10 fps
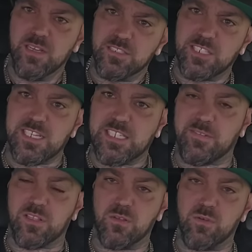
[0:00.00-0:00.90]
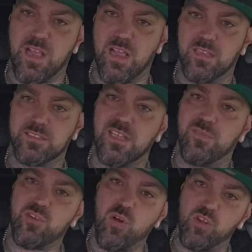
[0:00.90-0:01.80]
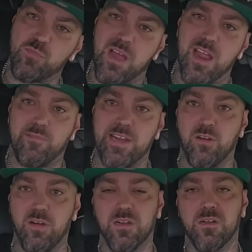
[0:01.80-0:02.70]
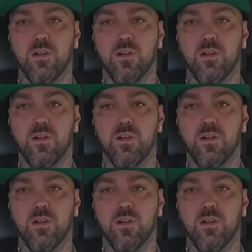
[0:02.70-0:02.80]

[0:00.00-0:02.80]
chase after new guys. Now, if you go look behind Radar,